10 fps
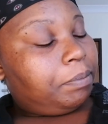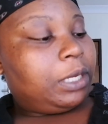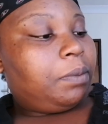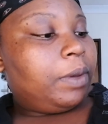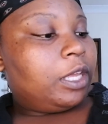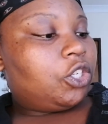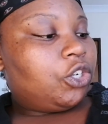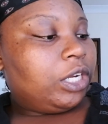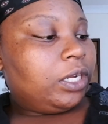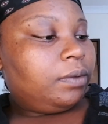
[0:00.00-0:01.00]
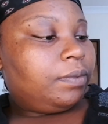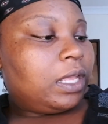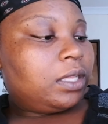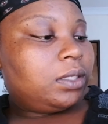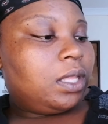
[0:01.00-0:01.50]
big battery.
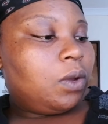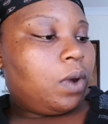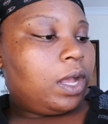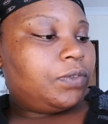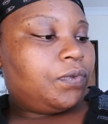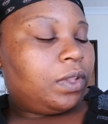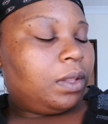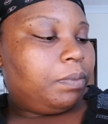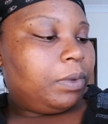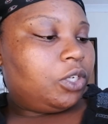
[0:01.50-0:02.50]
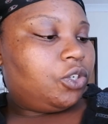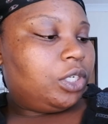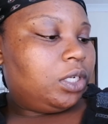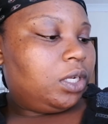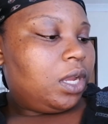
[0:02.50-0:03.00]
That's the words for the
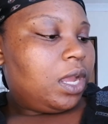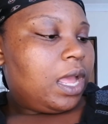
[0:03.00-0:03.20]
battery.